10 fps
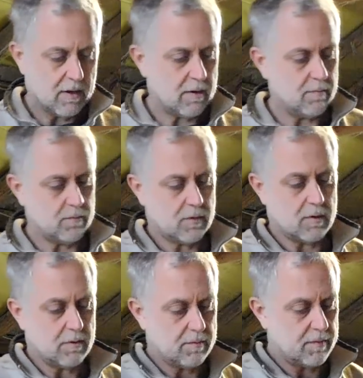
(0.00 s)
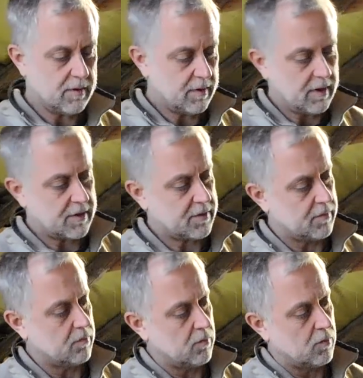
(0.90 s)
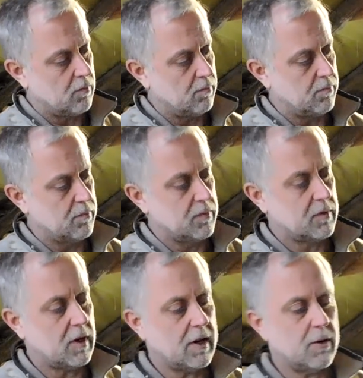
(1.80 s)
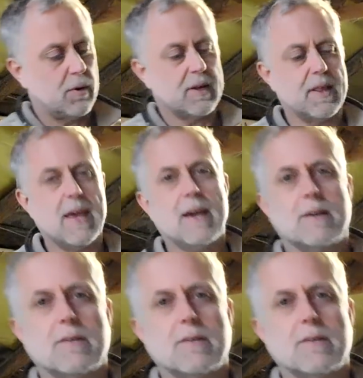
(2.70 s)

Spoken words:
That's cutaway there.